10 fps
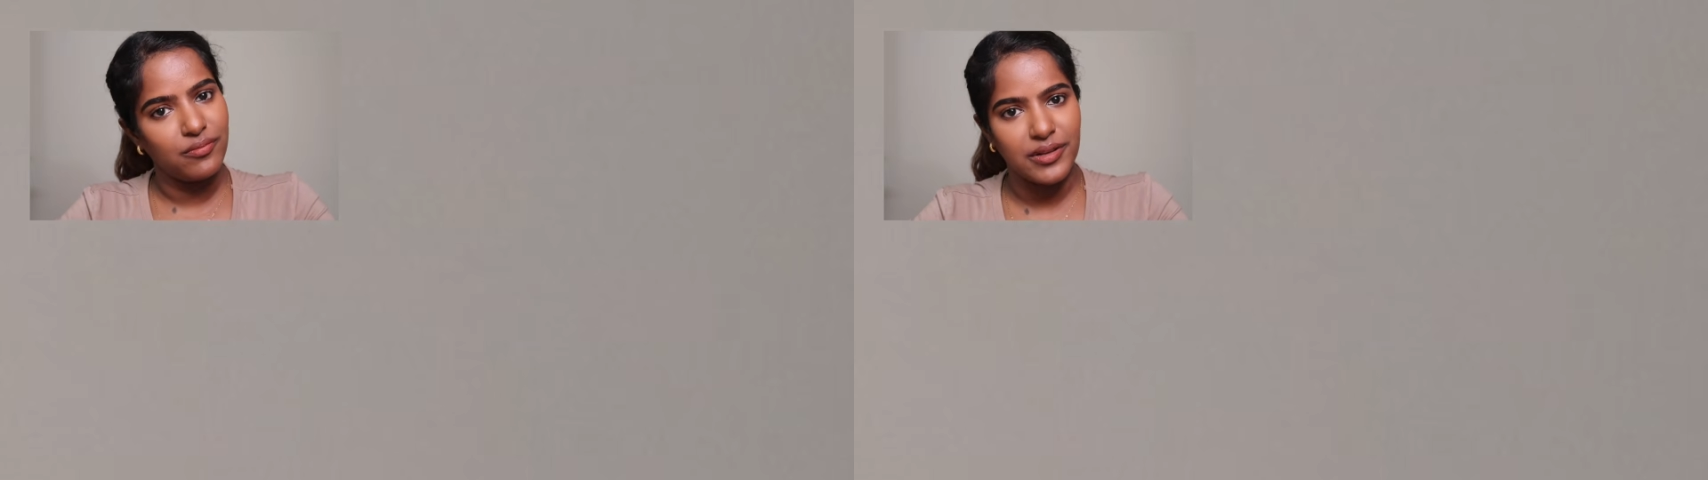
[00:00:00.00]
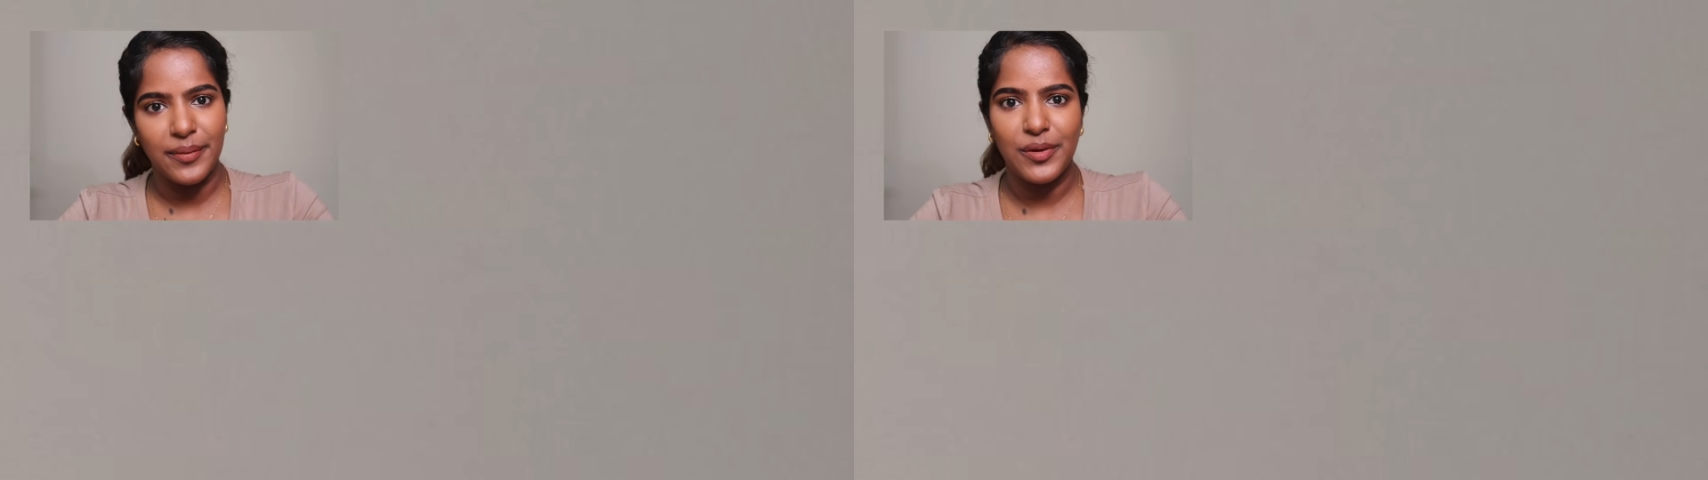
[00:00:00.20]

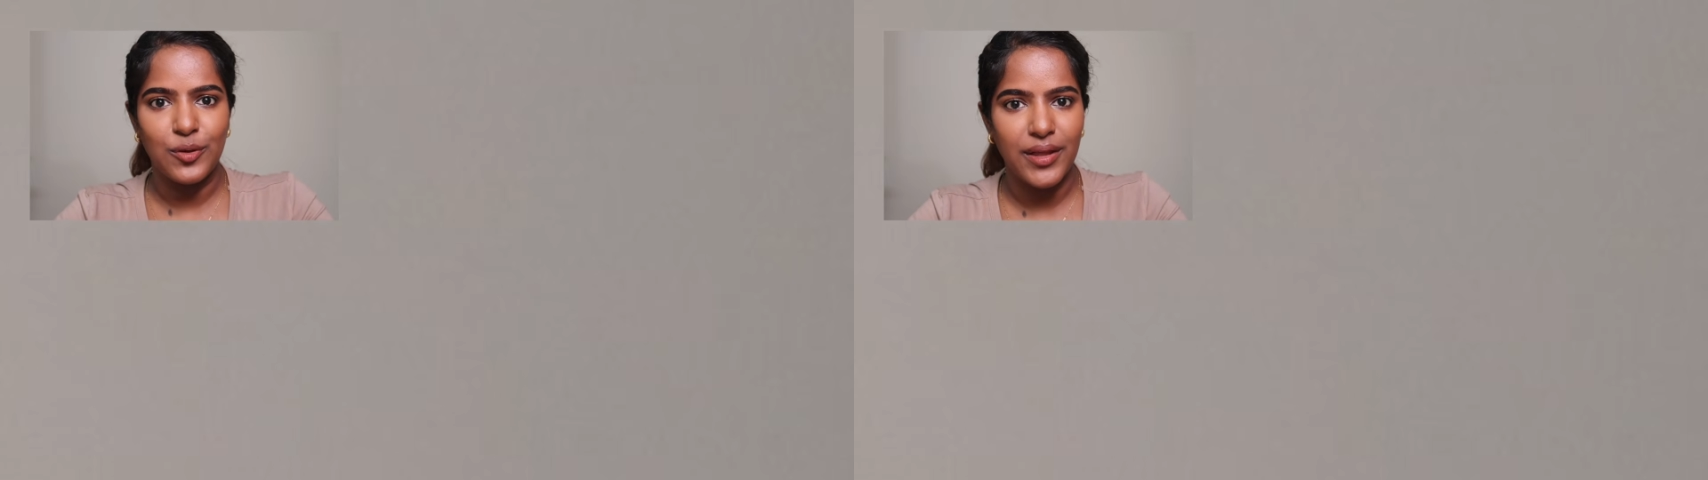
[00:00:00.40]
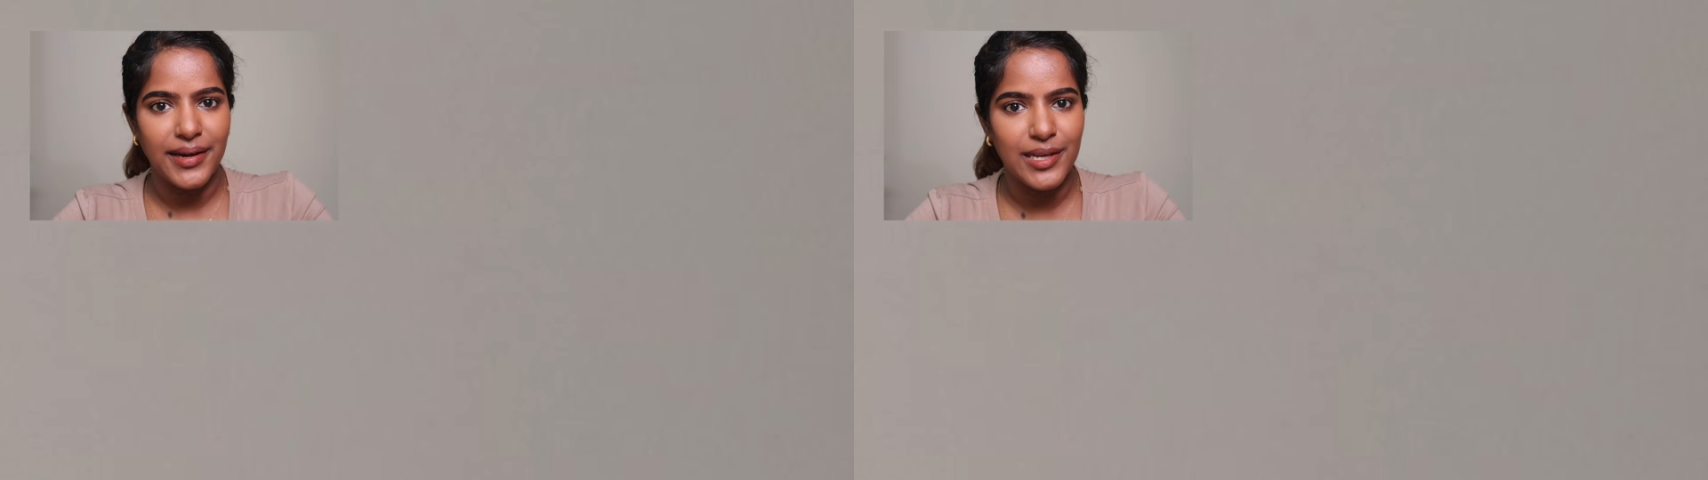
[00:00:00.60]
let me know
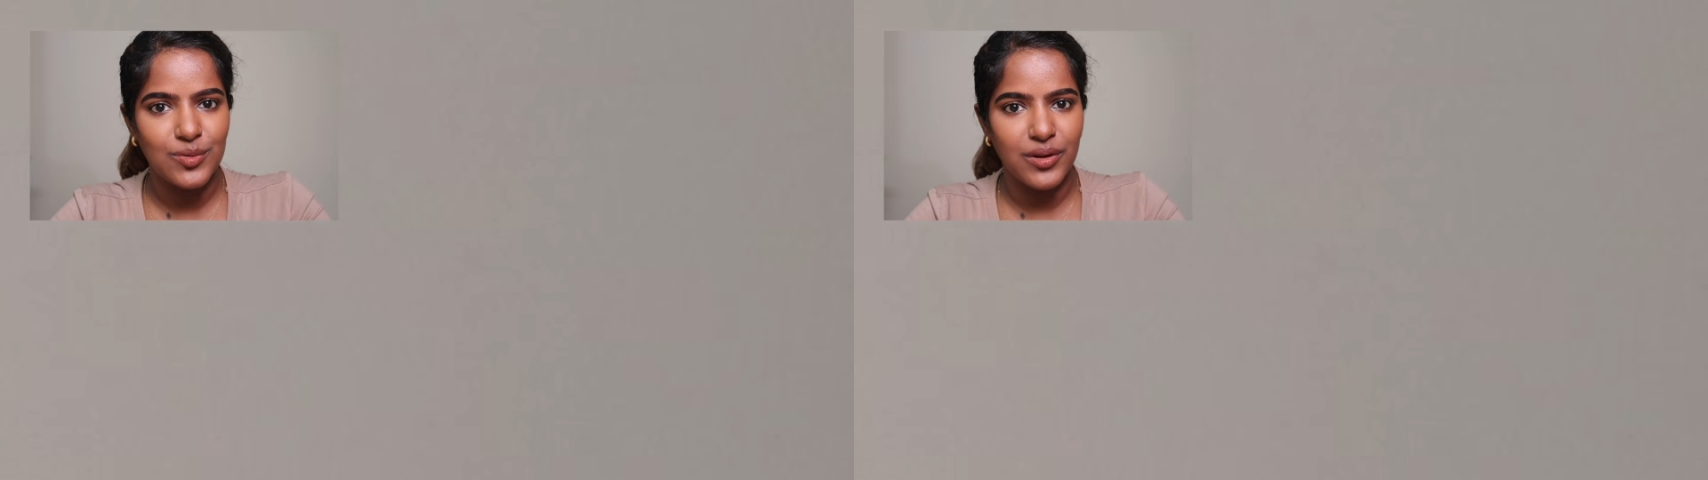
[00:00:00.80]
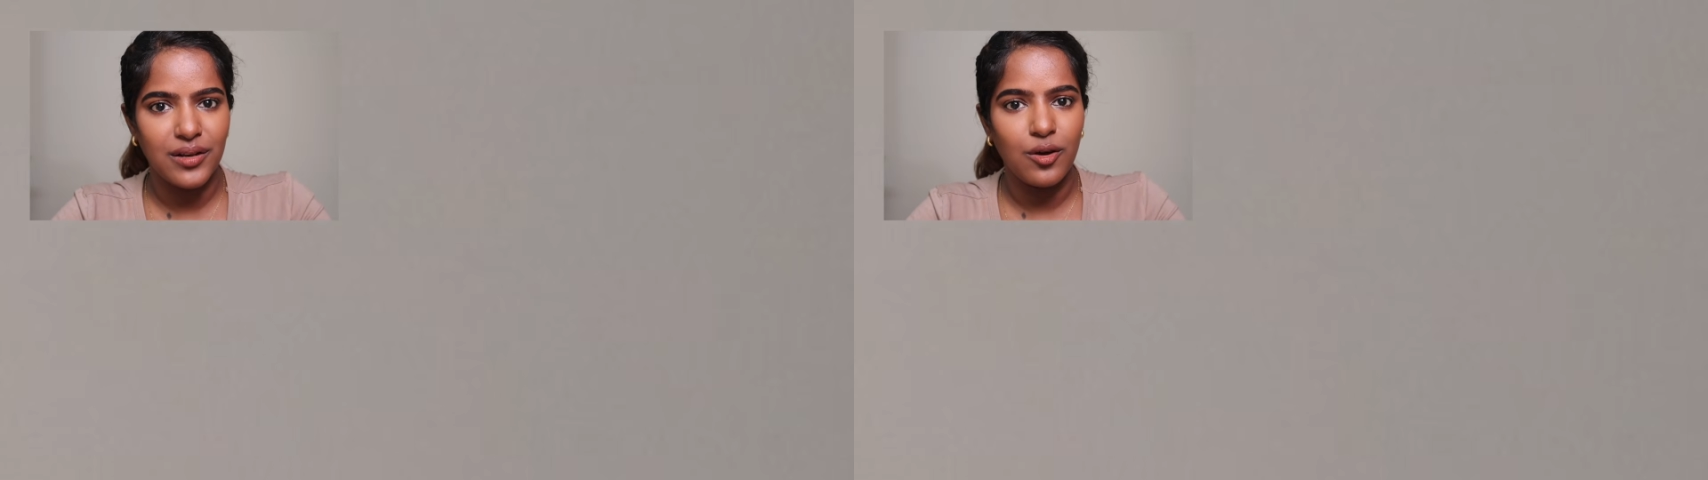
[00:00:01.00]
that as well.